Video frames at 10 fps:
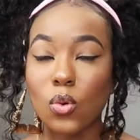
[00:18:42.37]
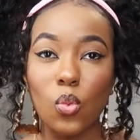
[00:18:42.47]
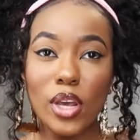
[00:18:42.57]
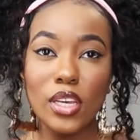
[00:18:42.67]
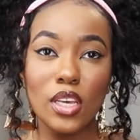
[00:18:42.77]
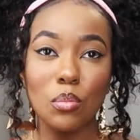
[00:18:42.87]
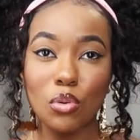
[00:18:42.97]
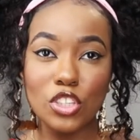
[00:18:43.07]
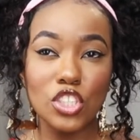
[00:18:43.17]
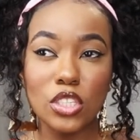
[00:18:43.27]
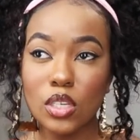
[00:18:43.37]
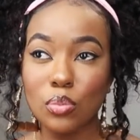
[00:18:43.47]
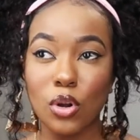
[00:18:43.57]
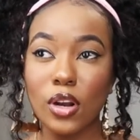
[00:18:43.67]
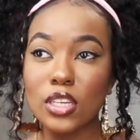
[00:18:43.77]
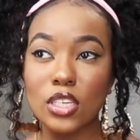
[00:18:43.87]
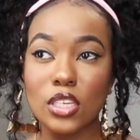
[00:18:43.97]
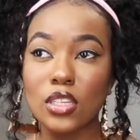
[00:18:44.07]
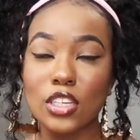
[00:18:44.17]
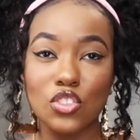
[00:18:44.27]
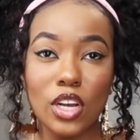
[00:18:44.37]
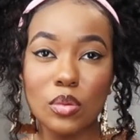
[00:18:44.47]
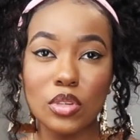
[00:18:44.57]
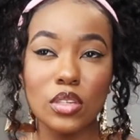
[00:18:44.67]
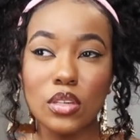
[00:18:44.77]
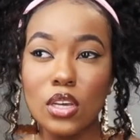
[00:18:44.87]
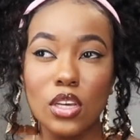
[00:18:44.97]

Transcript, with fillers: wetting it brushing it parting it like trying to be